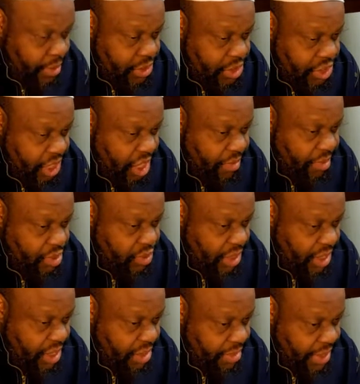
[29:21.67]
shared
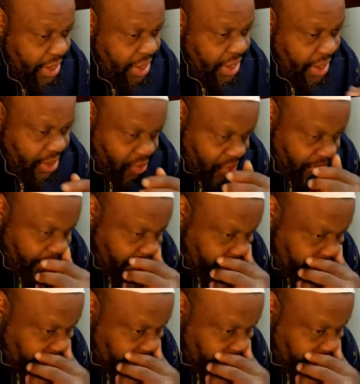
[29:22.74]
between the men and the women.